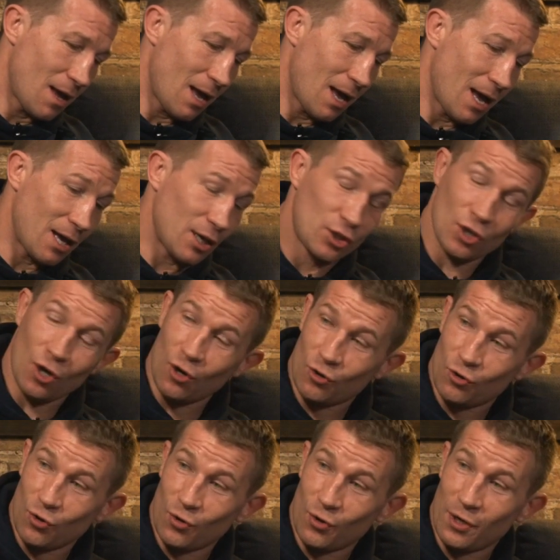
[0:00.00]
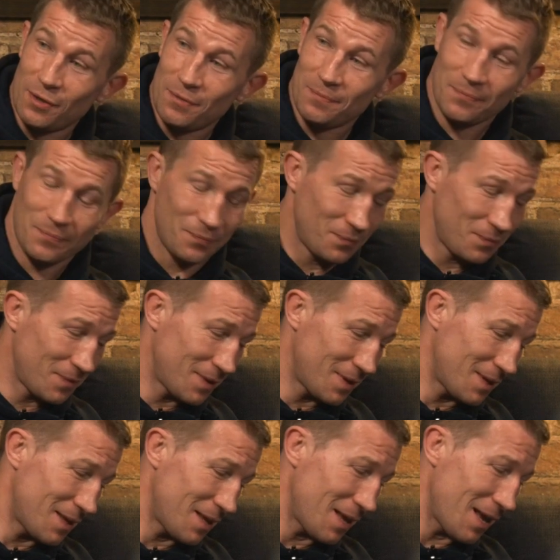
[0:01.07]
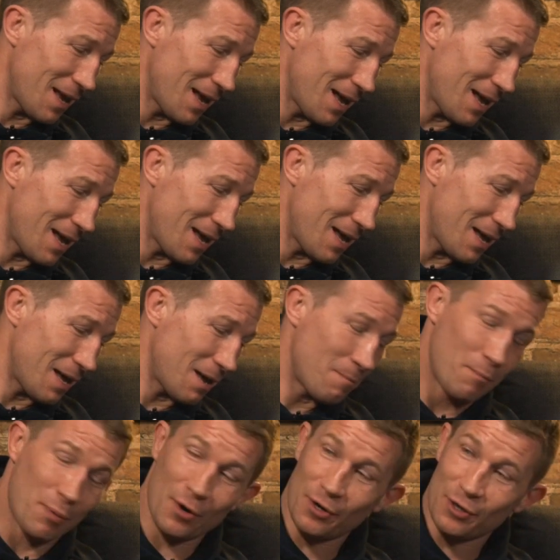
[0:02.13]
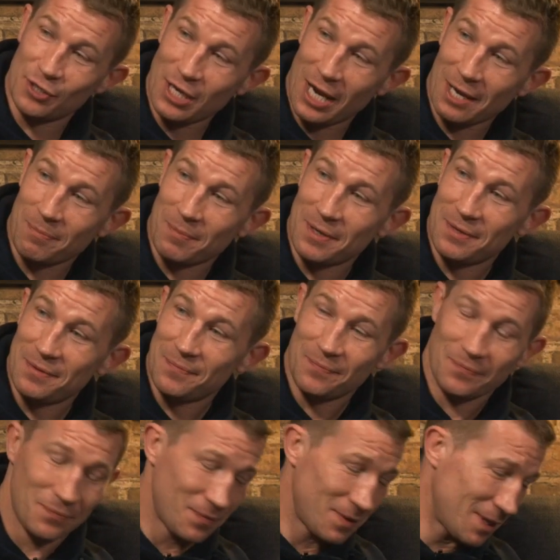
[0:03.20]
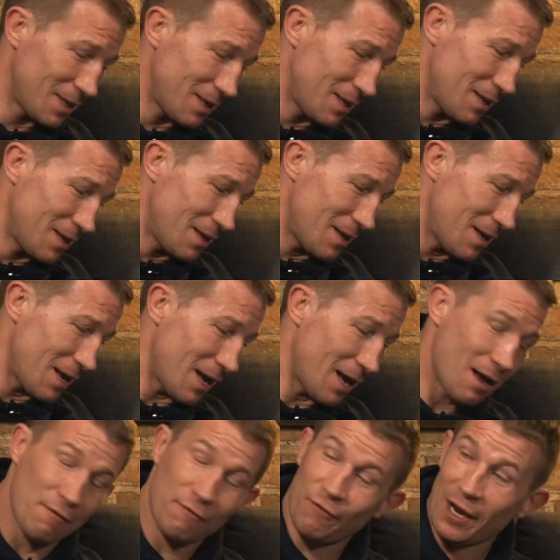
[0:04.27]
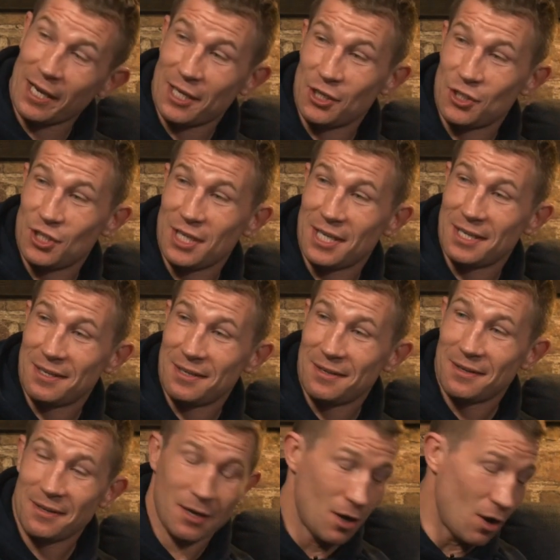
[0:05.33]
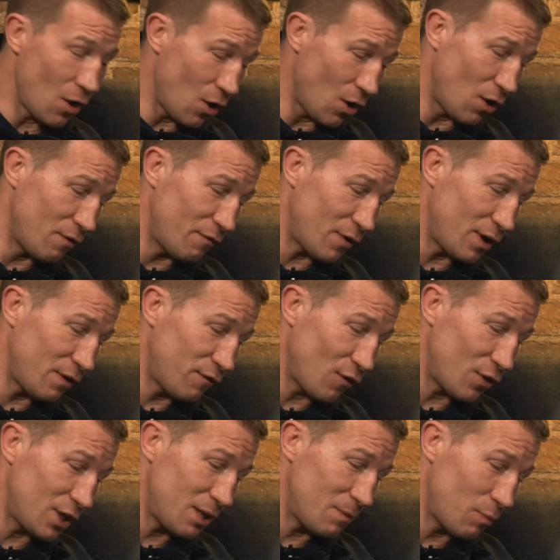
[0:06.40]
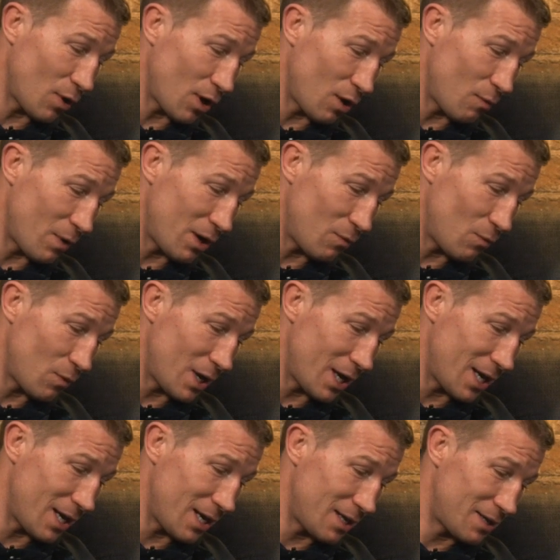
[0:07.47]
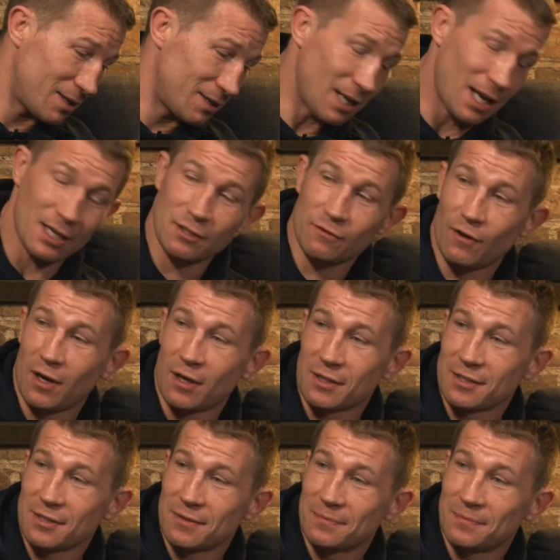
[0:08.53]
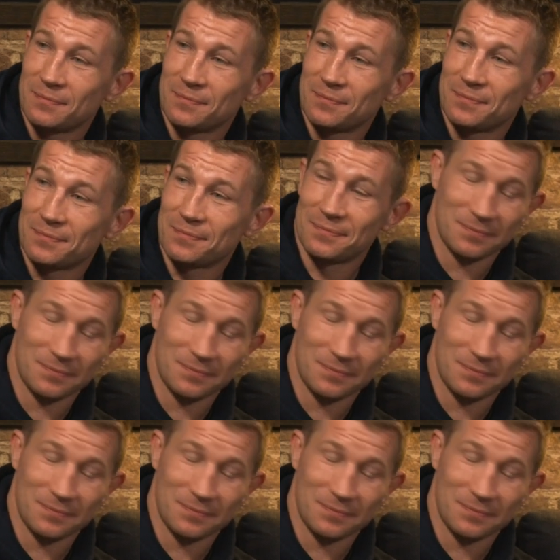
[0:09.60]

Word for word: Uh, Sean Cronin. Mm-hmm. uh, Bernard Jackman. Mm. Uh, Frankie Sheehan. All very funny, but I went with Dennis Foggs. Yeah.